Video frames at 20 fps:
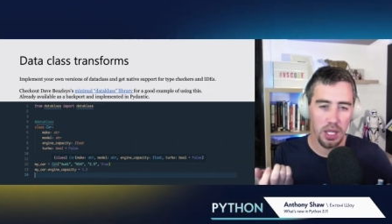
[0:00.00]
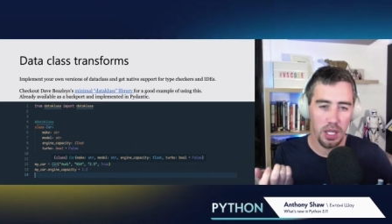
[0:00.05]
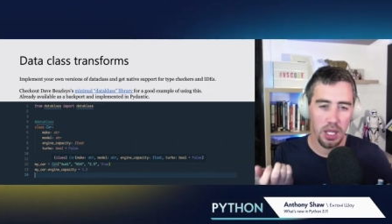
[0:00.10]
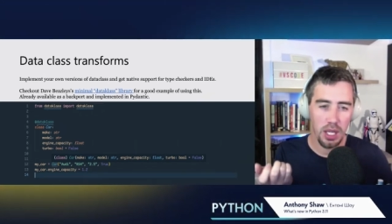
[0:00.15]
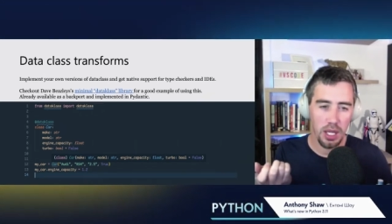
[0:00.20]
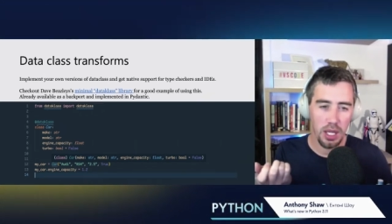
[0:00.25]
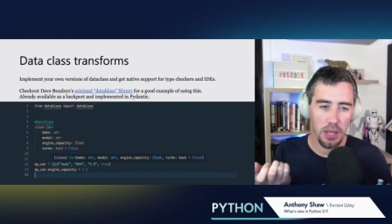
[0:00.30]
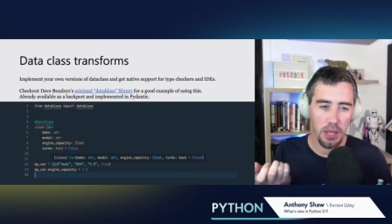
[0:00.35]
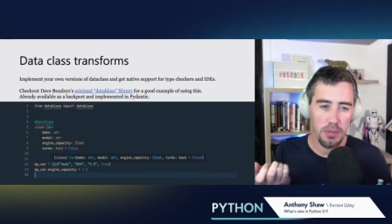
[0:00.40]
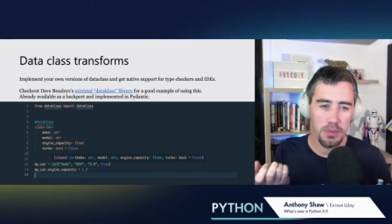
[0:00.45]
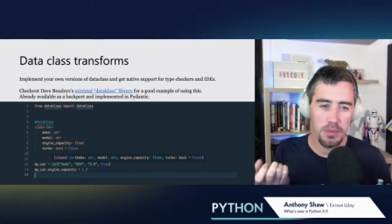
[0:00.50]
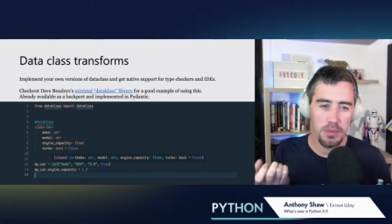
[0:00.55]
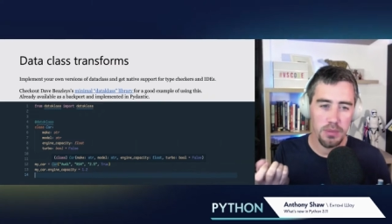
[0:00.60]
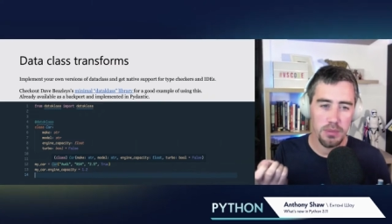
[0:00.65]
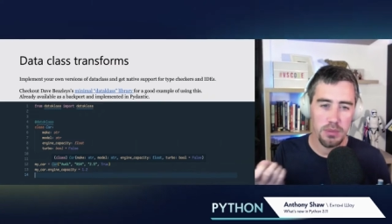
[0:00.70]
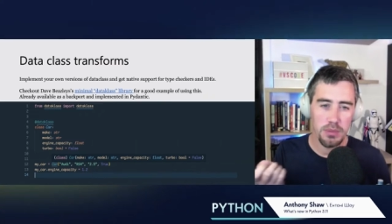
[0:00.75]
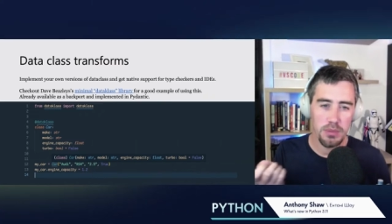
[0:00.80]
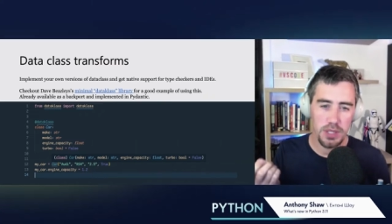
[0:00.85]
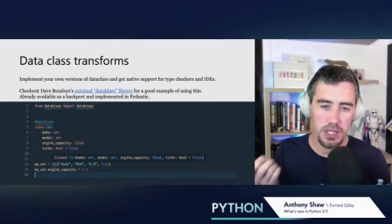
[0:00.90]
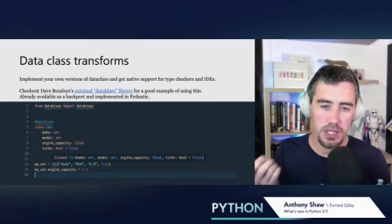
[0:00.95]
Um,
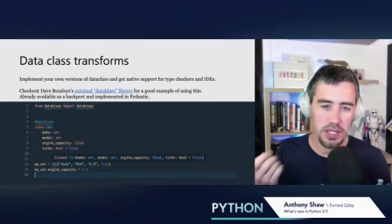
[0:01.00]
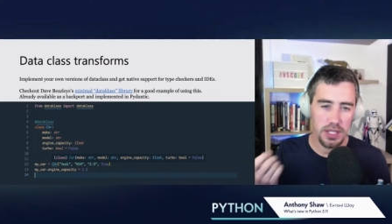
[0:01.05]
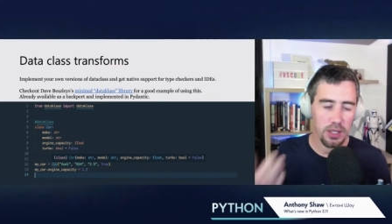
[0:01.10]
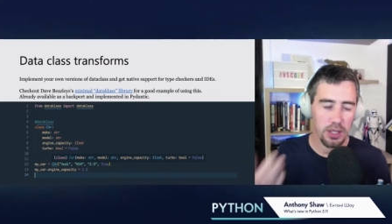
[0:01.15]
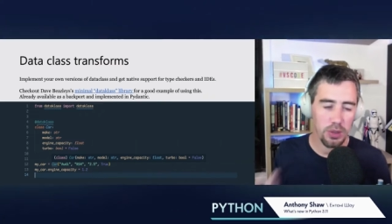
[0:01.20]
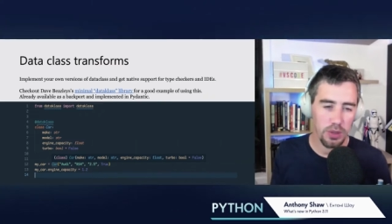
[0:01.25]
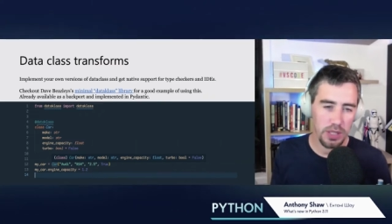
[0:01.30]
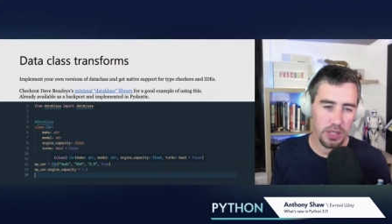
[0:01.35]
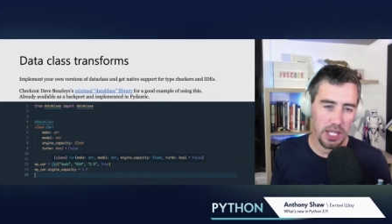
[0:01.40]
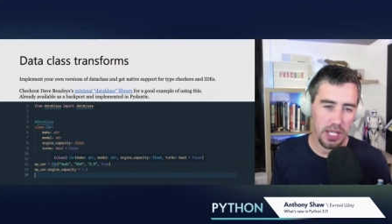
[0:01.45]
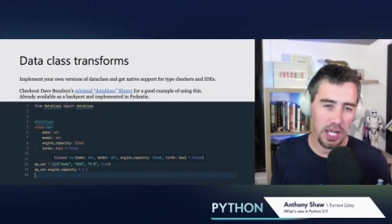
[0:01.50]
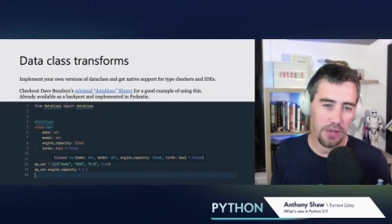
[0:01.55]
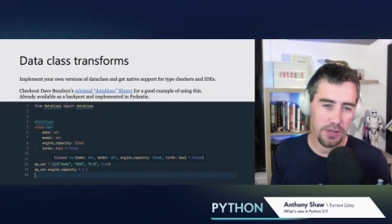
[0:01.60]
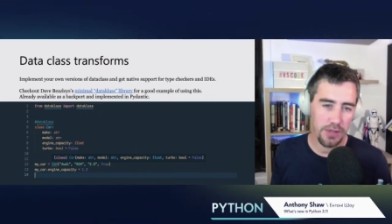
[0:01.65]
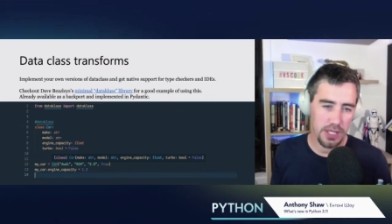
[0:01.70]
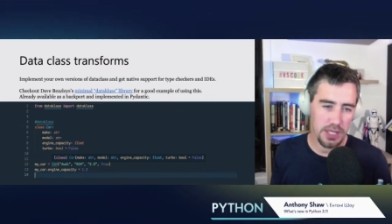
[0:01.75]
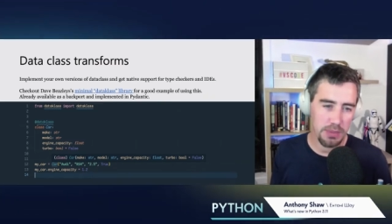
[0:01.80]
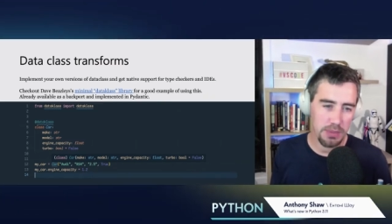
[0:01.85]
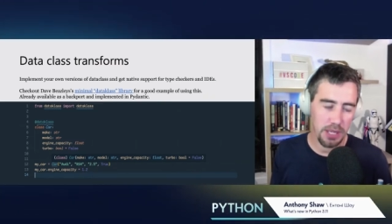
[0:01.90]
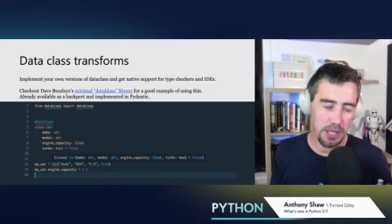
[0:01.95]
so they already have
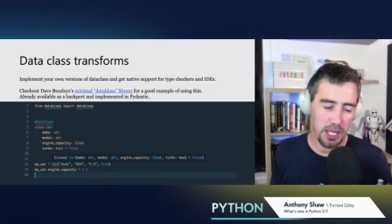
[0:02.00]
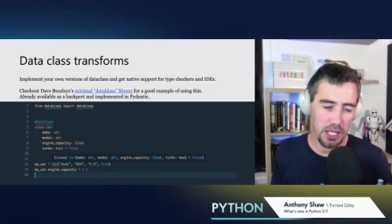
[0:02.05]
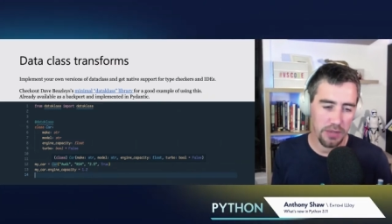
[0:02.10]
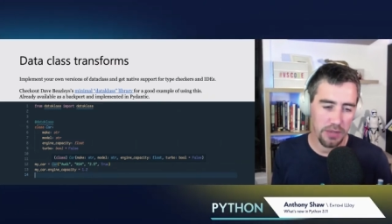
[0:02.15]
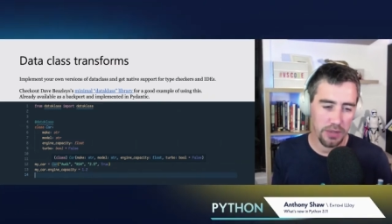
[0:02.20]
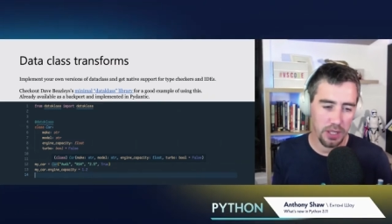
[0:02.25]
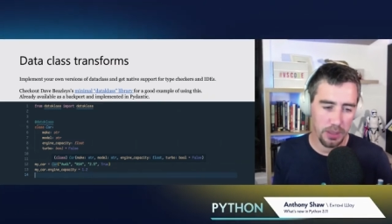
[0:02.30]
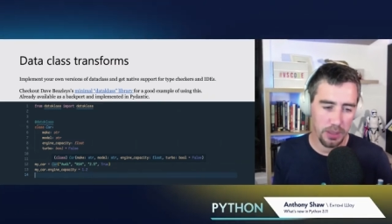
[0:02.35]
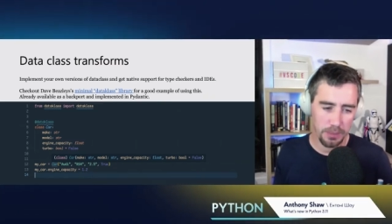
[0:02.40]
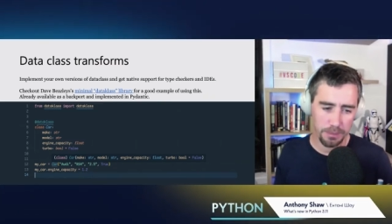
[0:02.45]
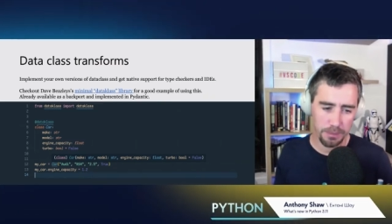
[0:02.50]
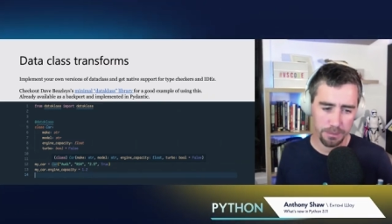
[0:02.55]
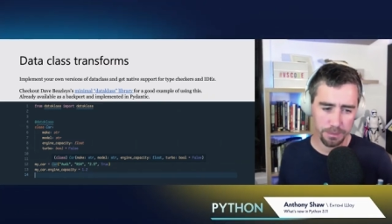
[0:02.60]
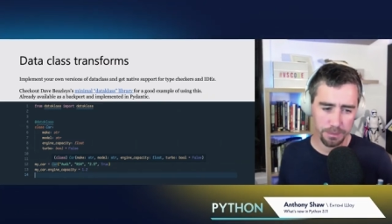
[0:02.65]
this behavior.